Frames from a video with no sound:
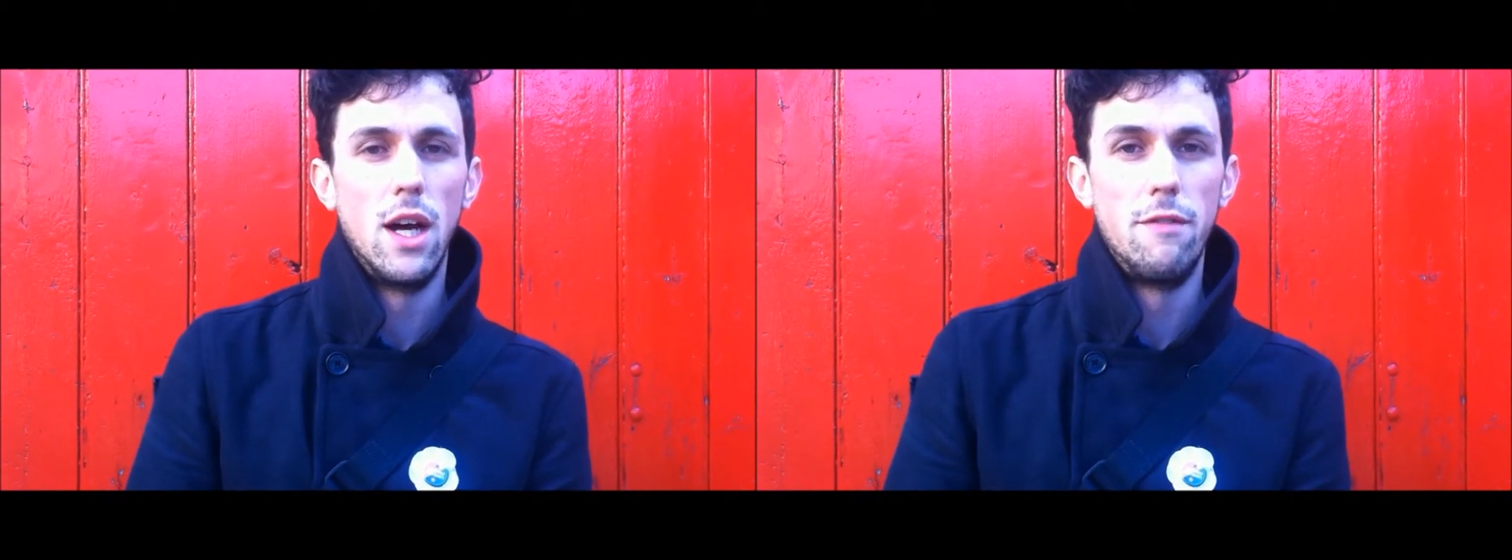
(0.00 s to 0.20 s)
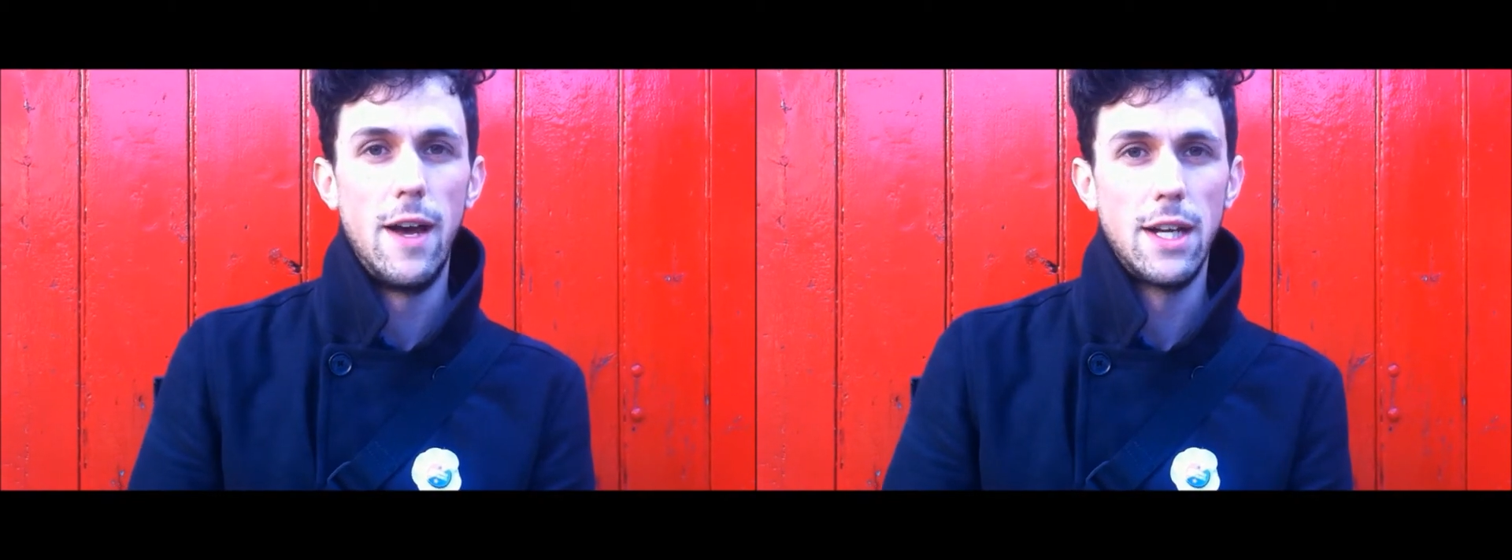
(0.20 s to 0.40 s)

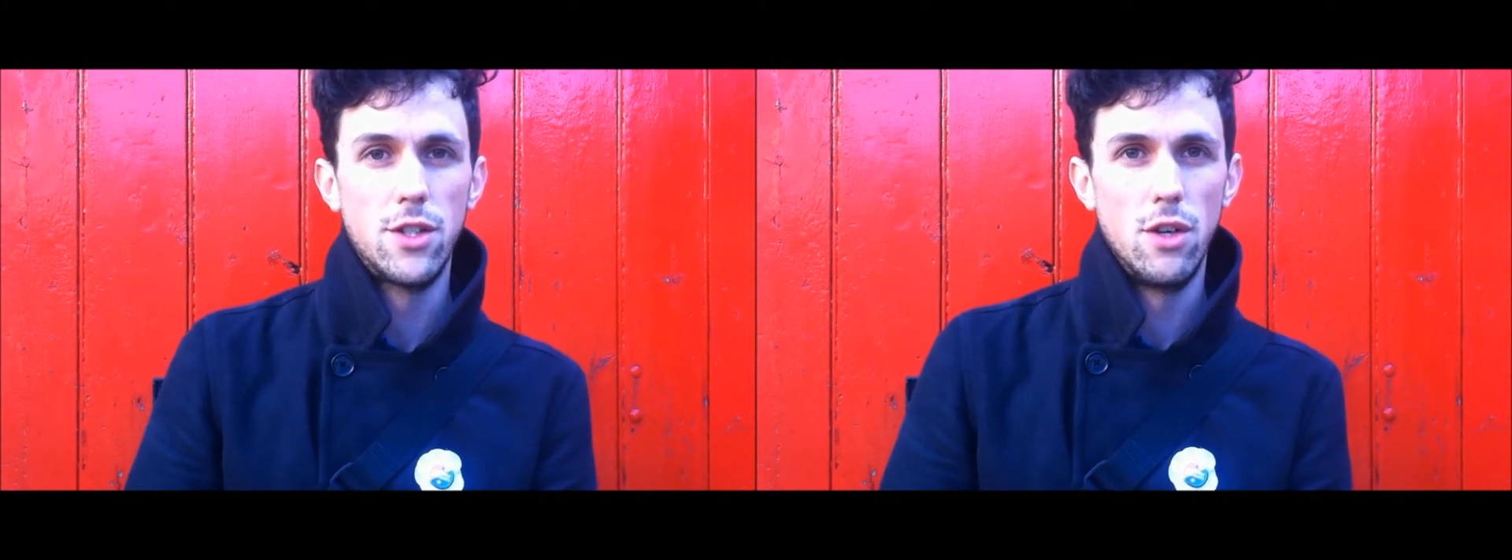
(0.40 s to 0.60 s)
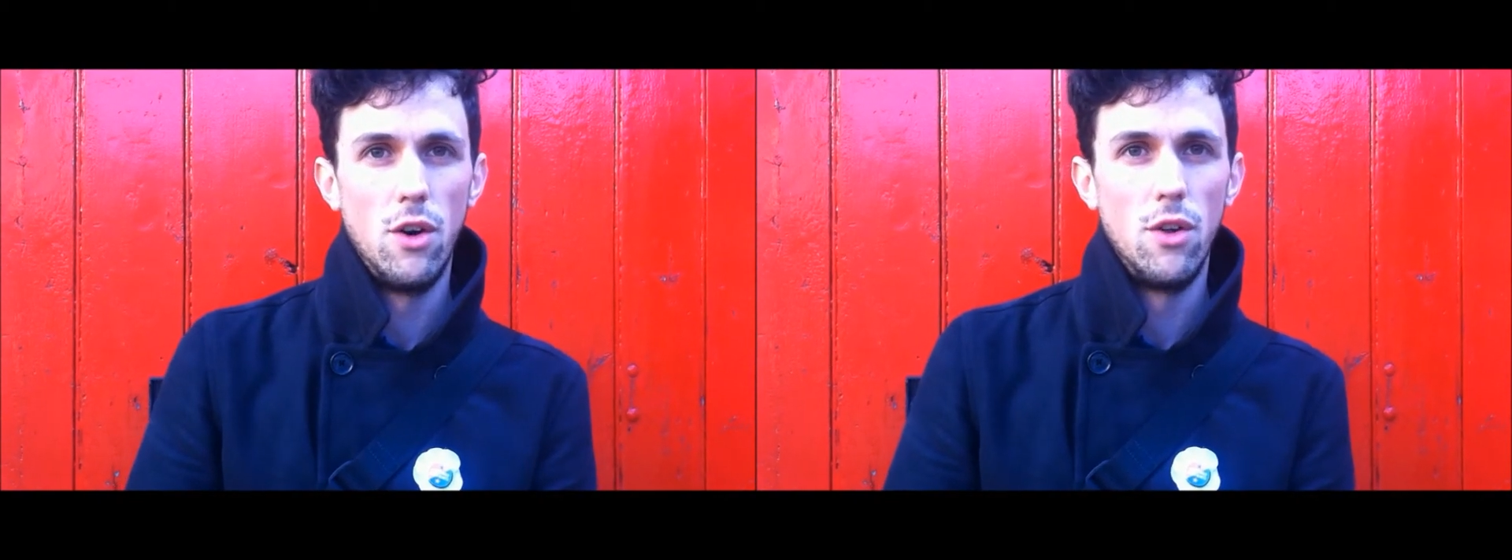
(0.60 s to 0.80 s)

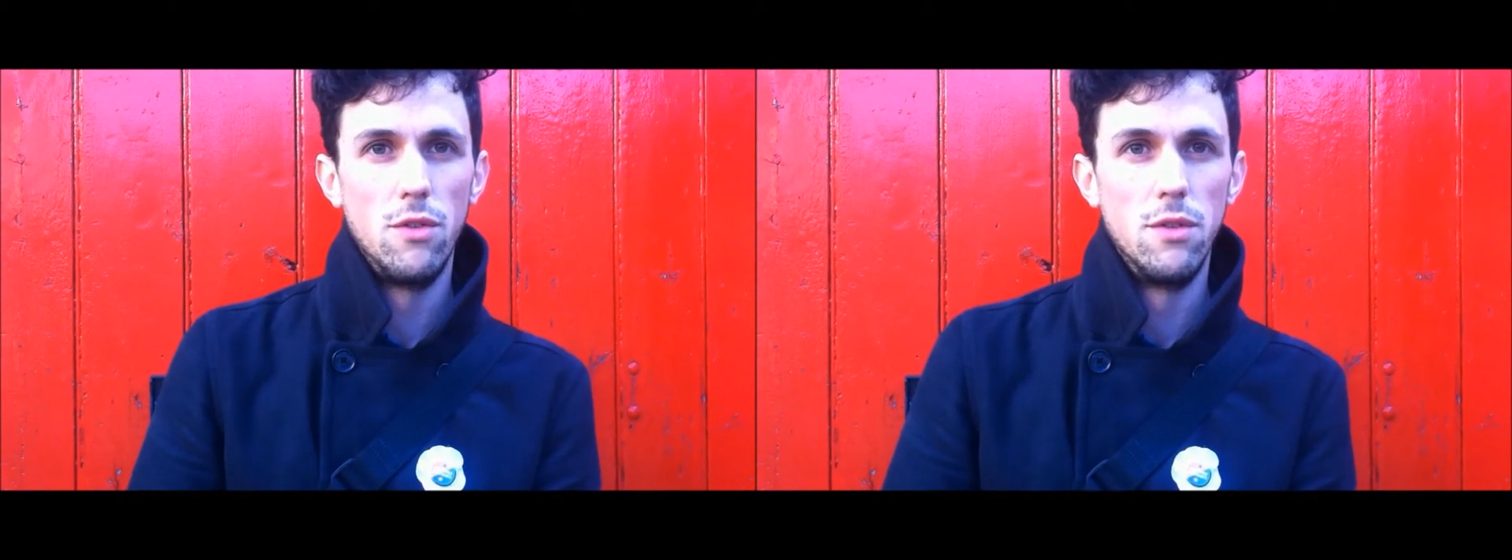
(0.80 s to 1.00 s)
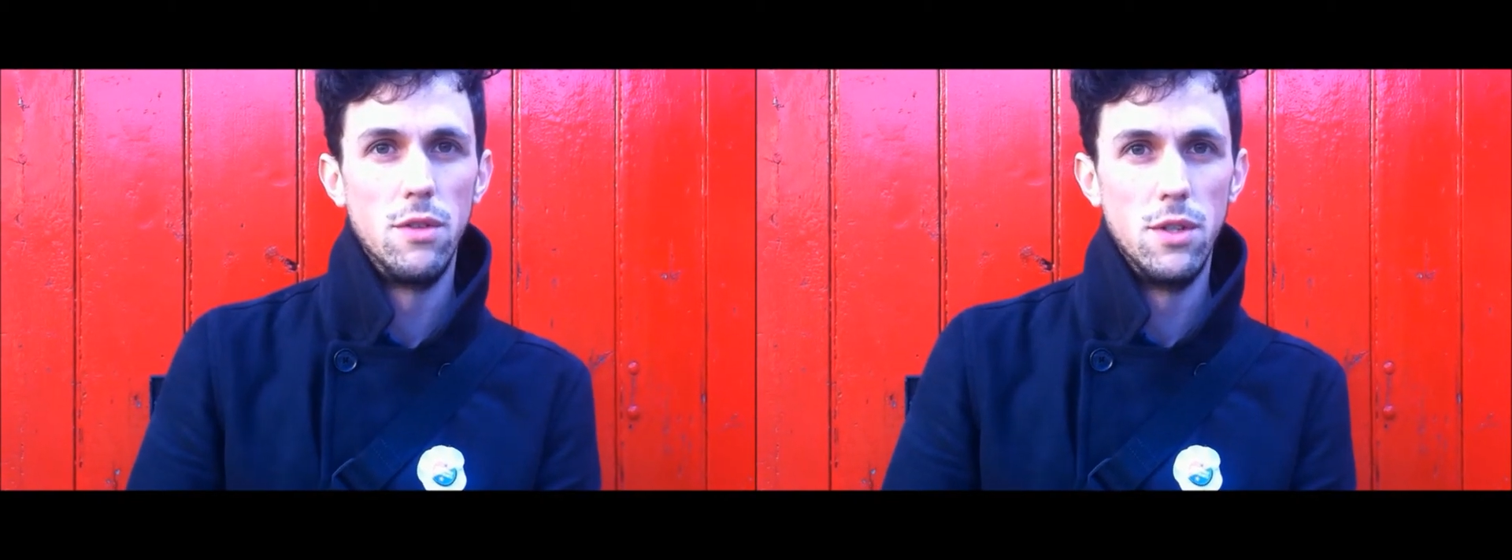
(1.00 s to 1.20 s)
effect
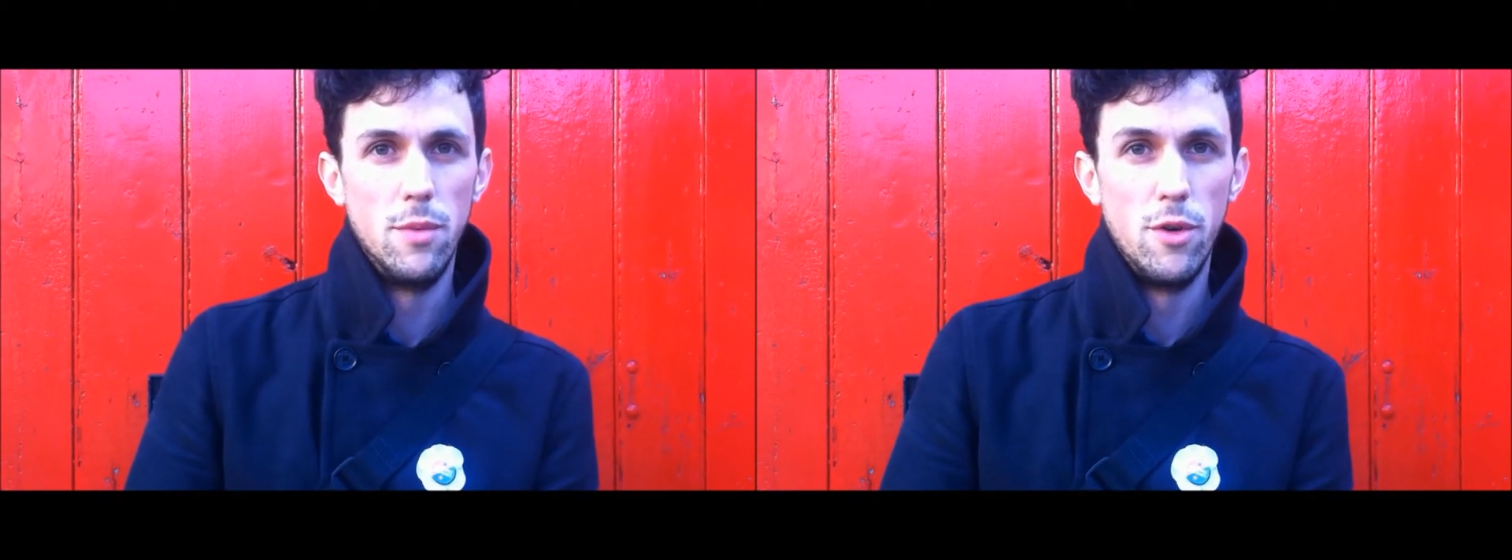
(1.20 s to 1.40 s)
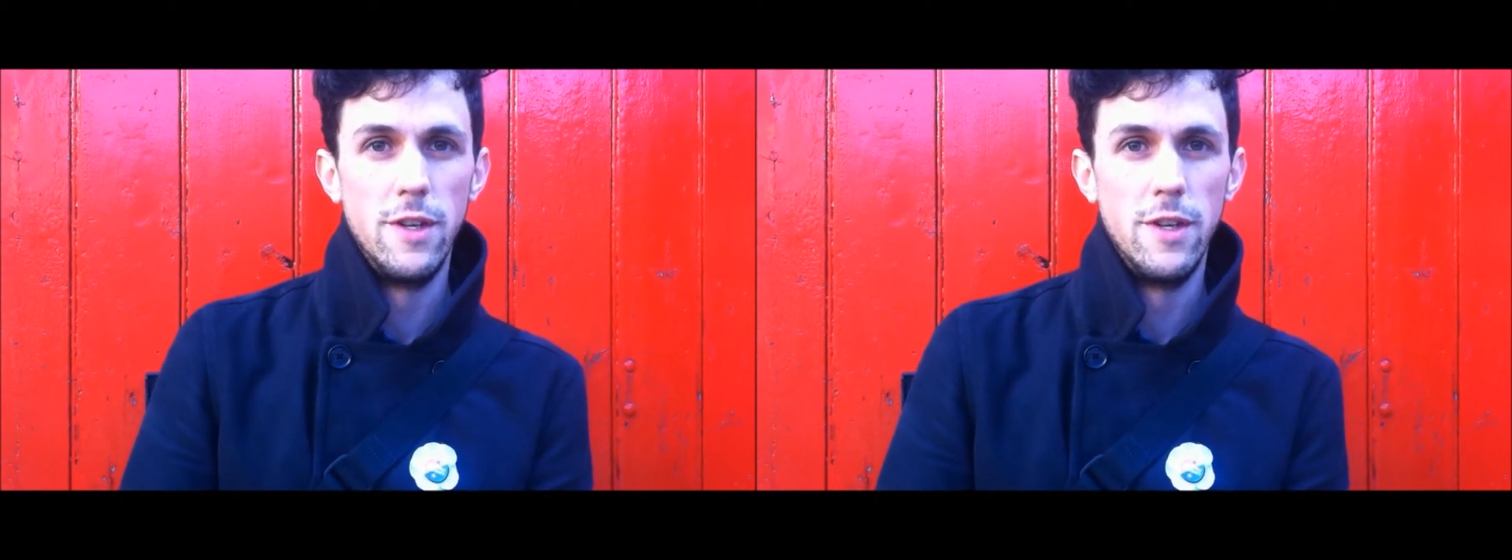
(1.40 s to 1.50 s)
on the